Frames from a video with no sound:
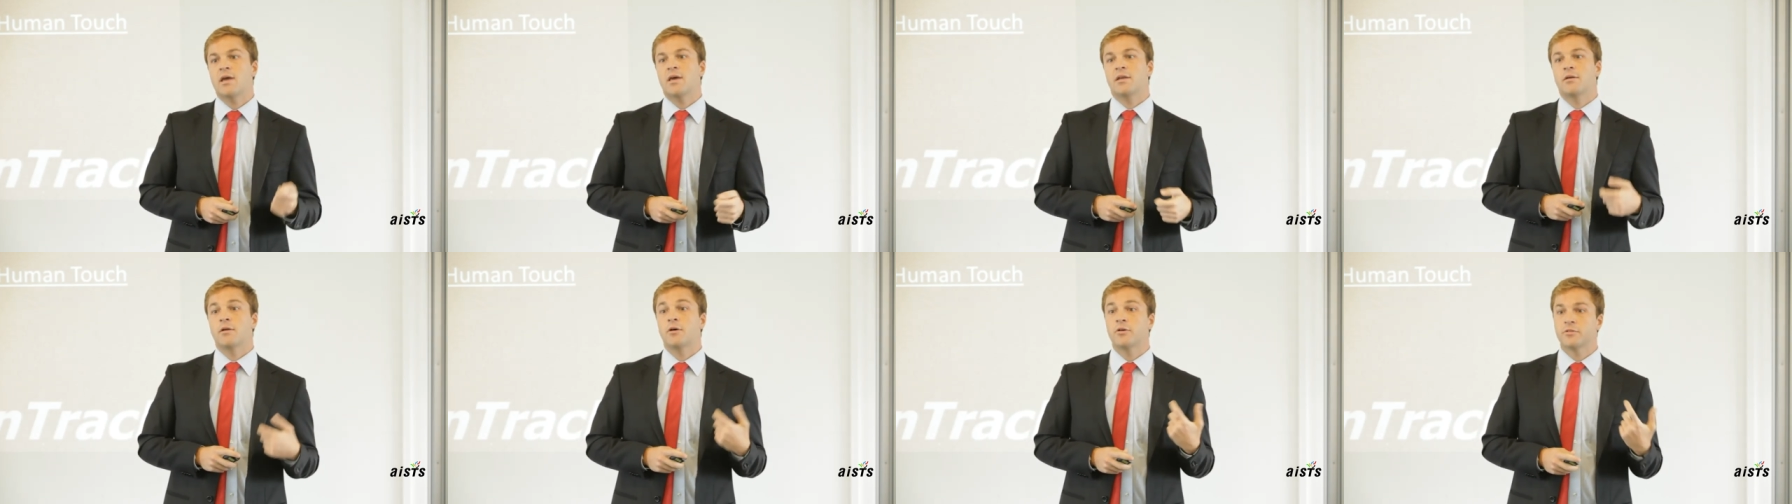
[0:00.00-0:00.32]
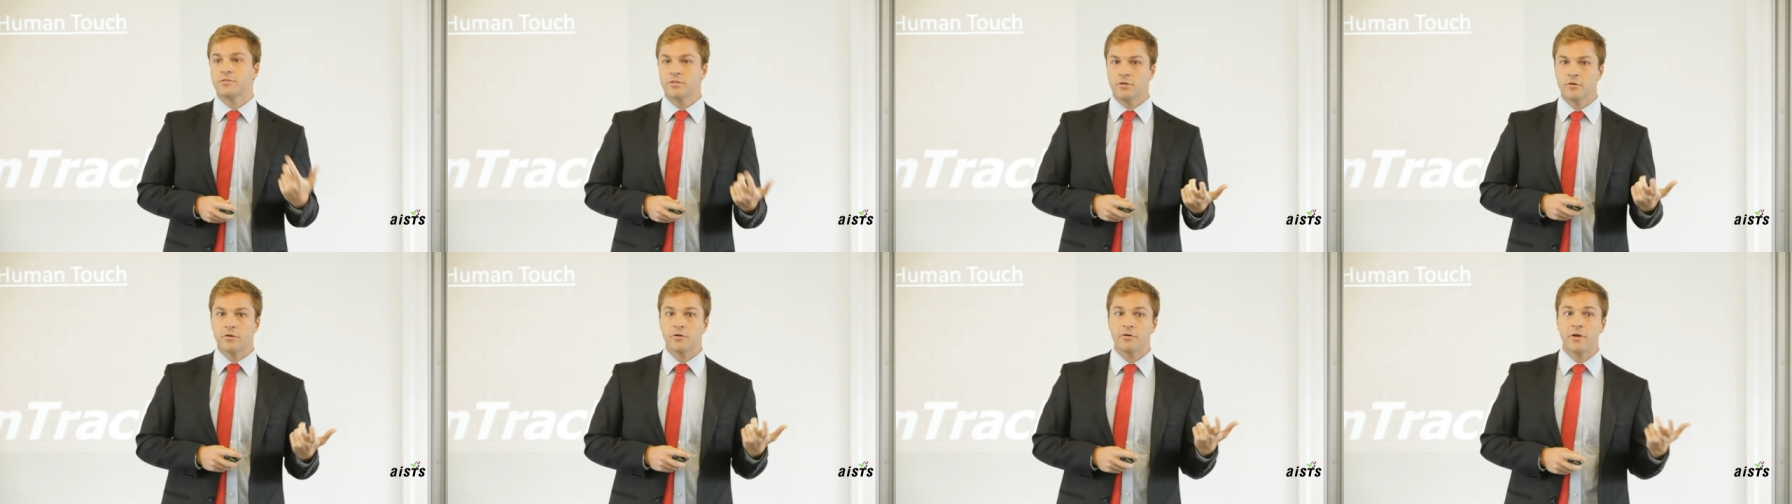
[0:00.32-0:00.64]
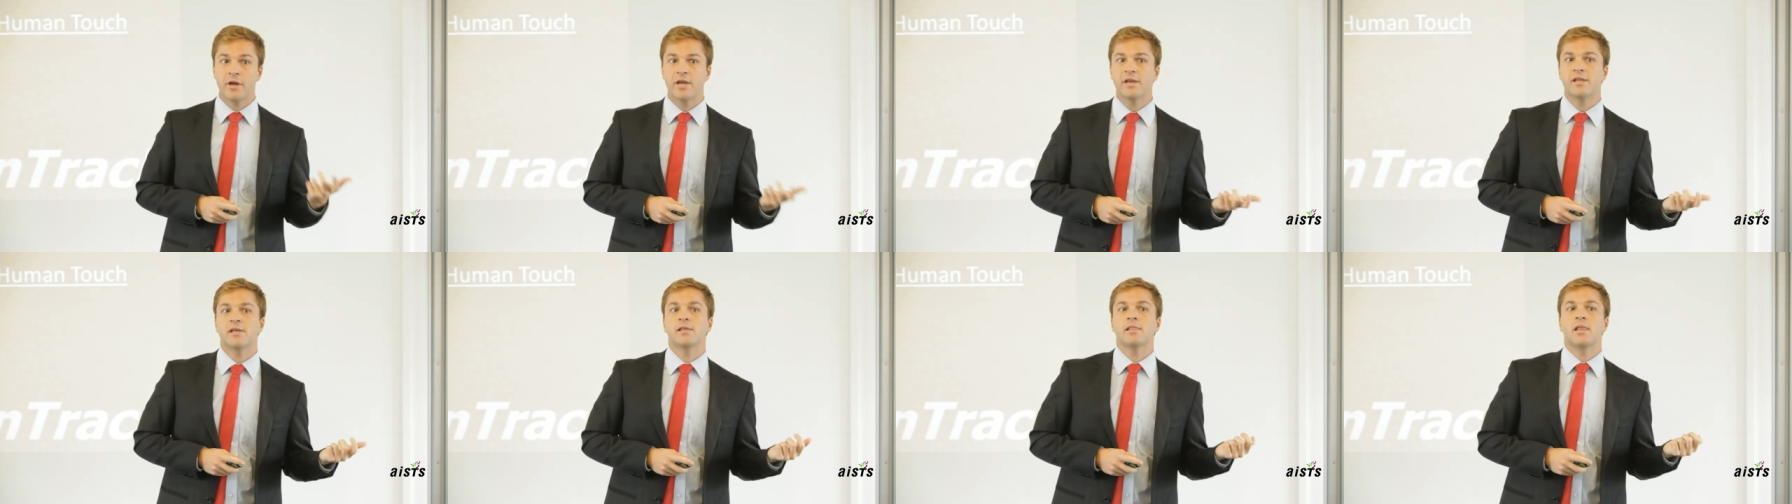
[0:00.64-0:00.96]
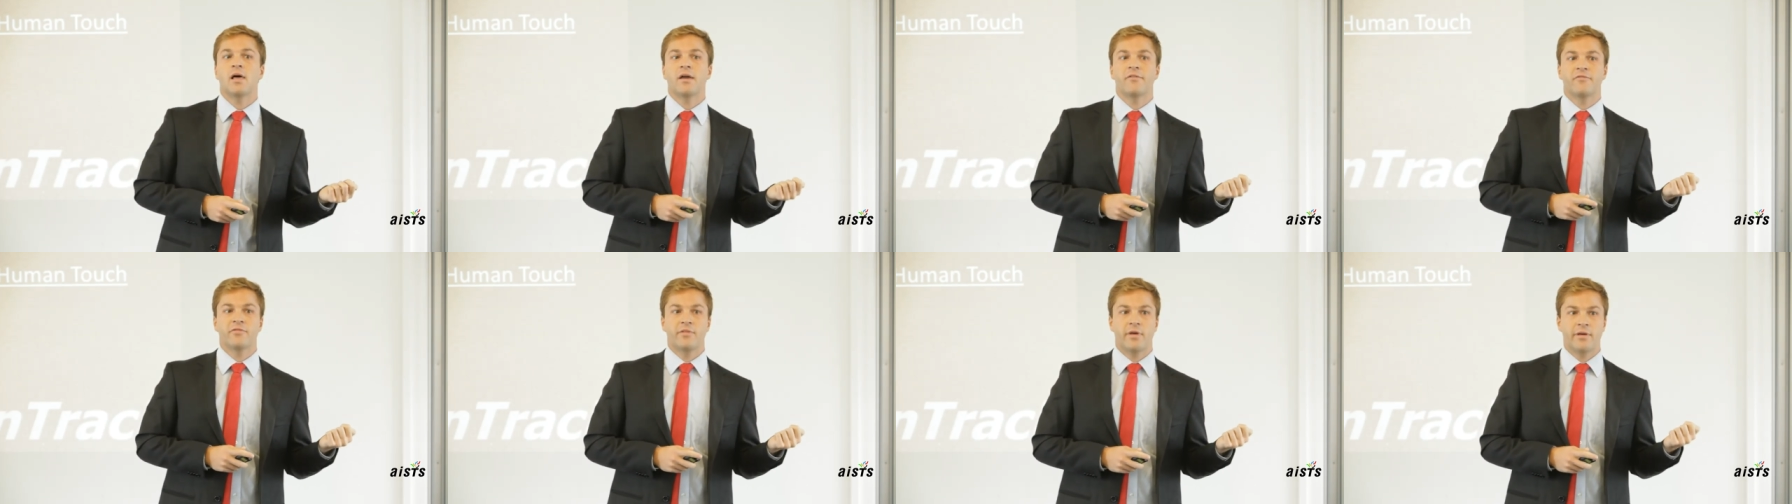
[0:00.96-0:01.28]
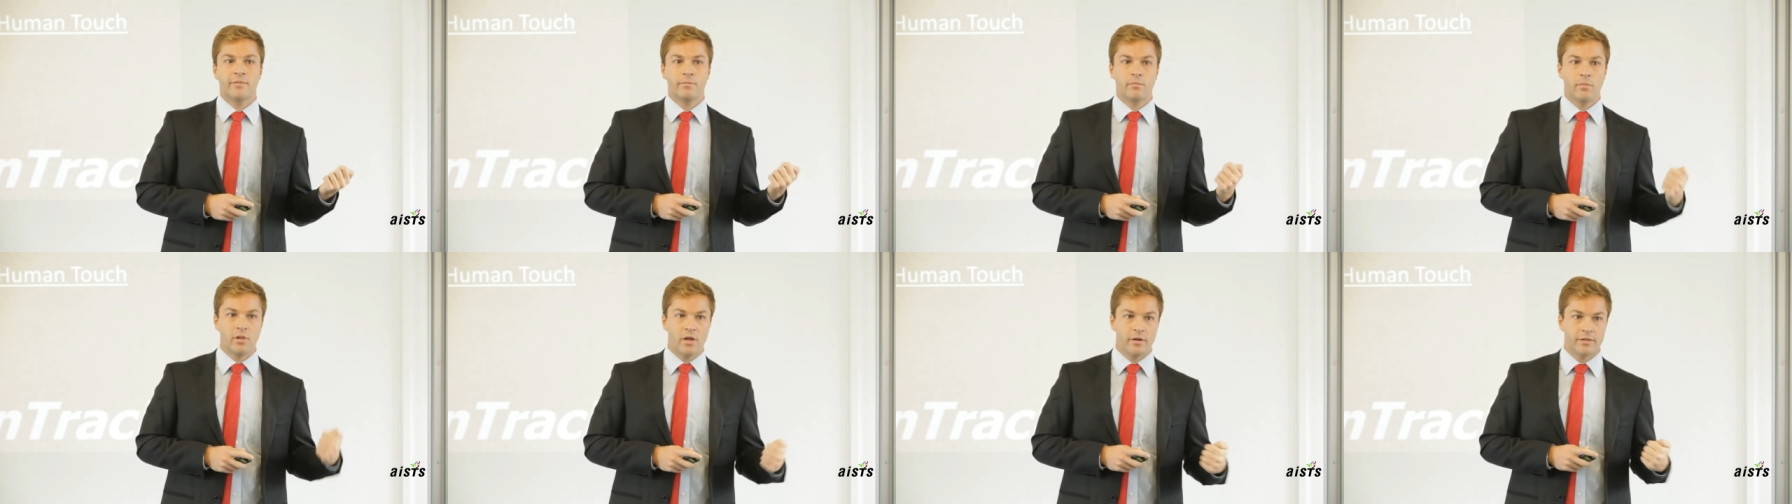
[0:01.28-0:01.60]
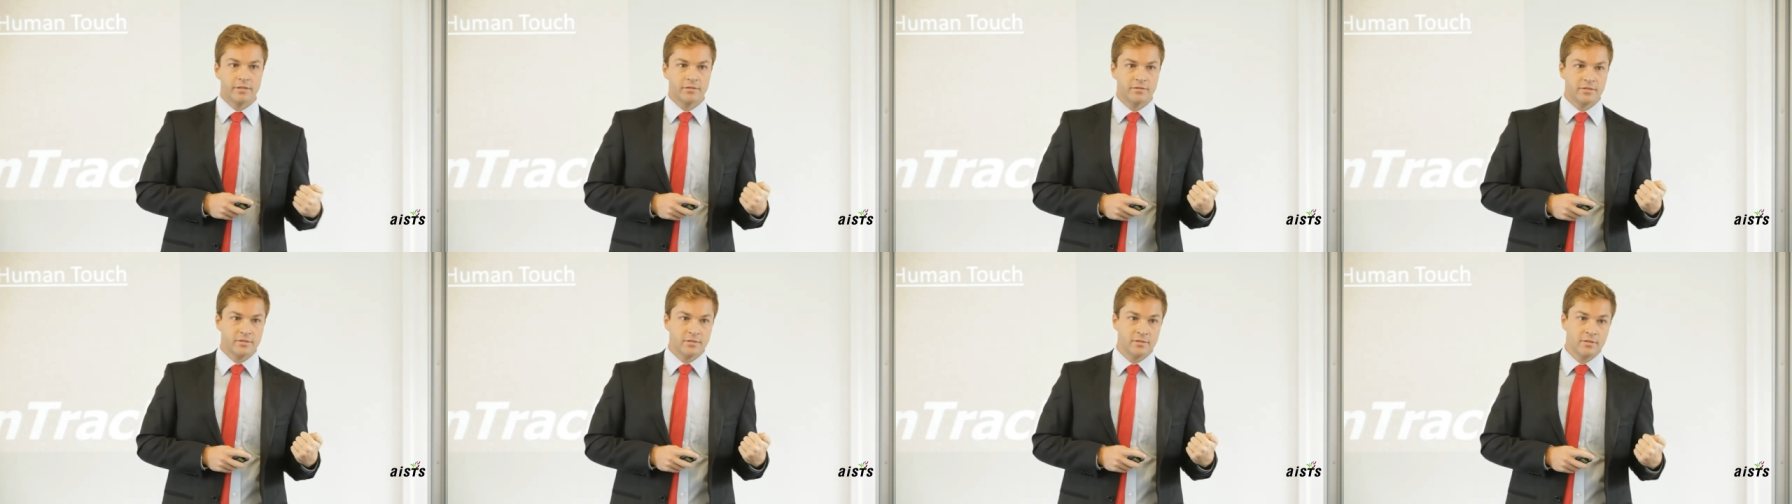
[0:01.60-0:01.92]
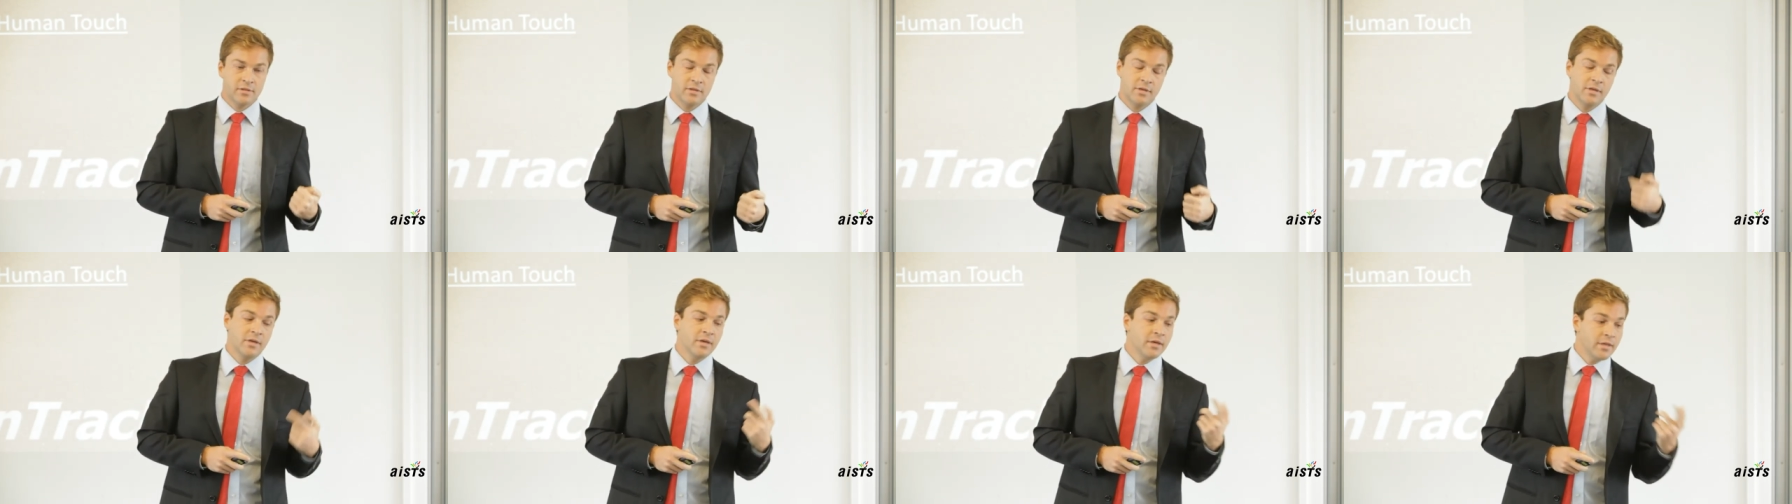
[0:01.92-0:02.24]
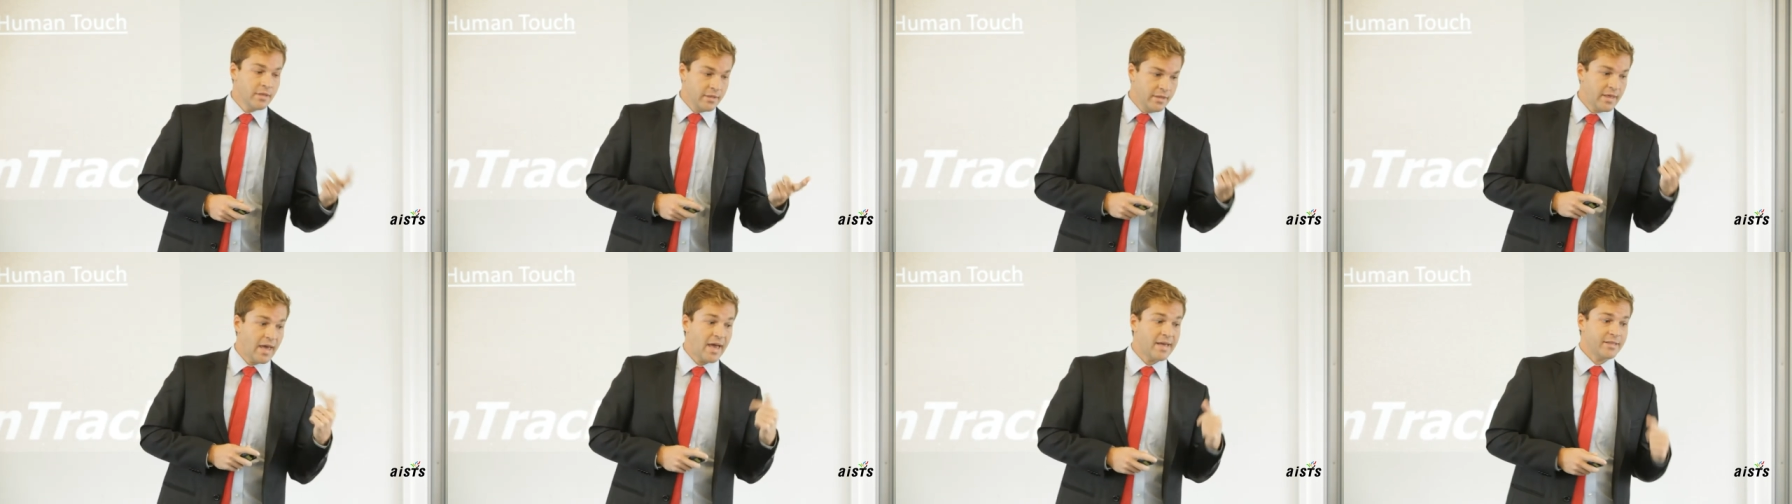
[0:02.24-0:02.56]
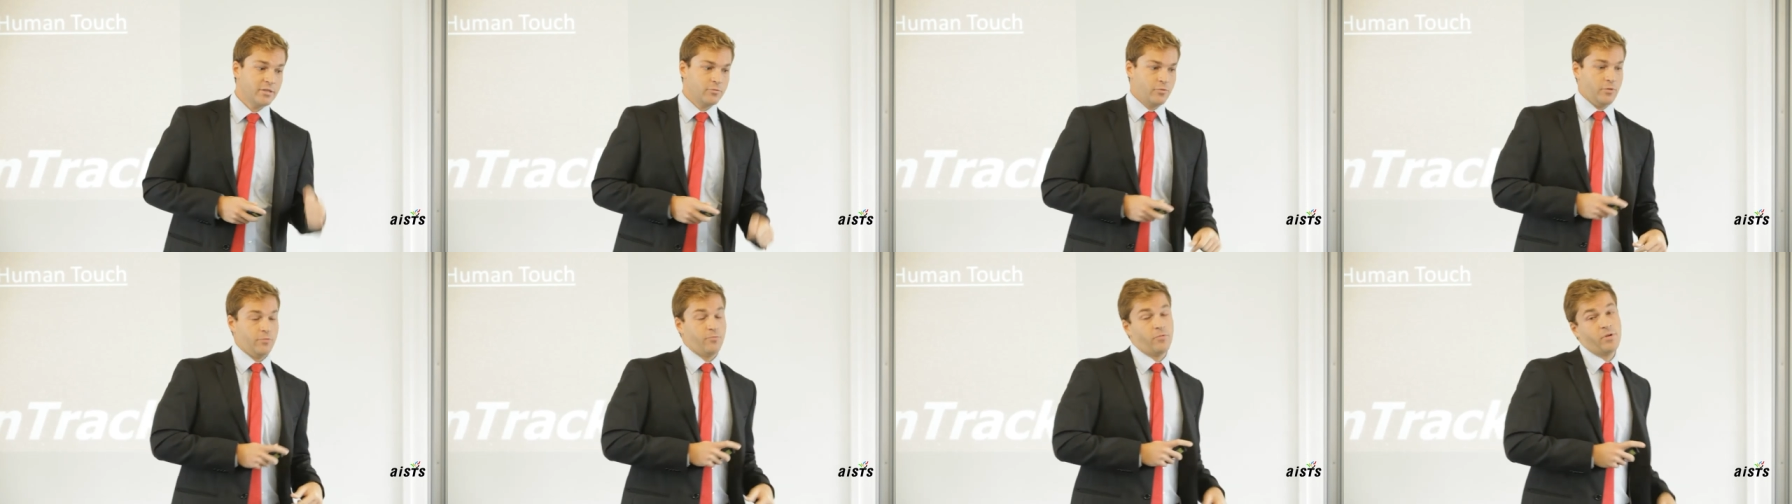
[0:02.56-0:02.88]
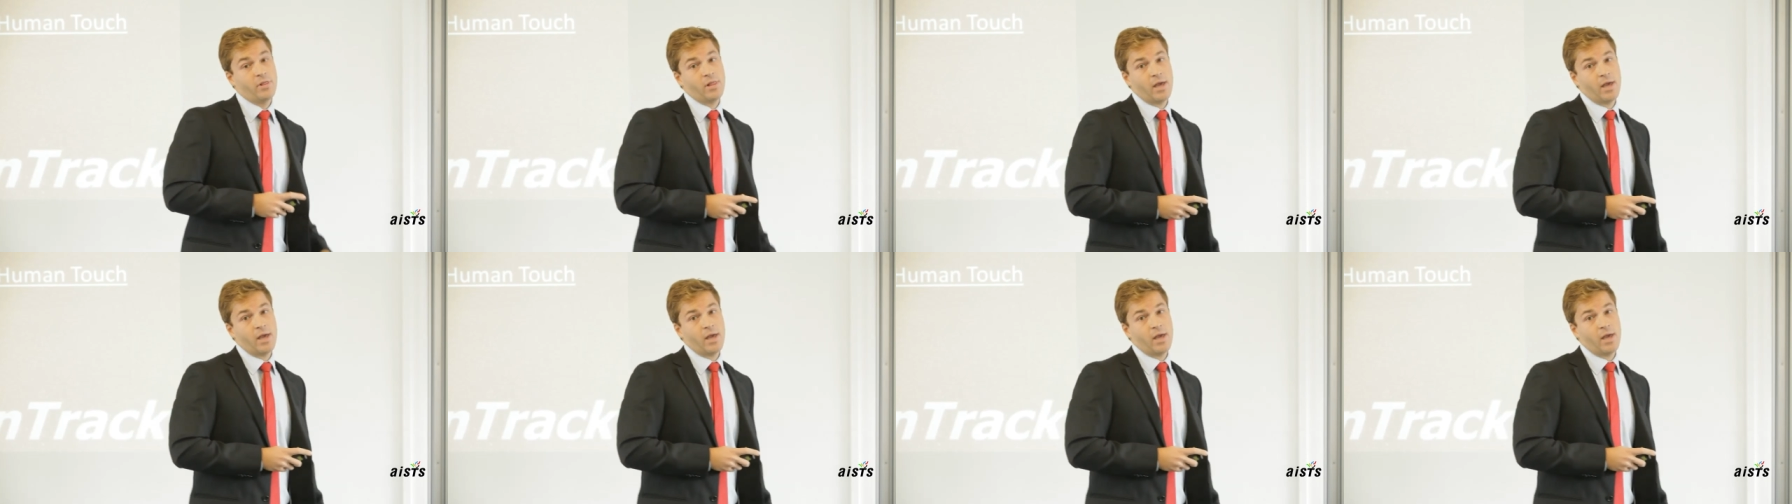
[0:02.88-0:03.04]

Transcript: and also creating lifetime bonds. That's what we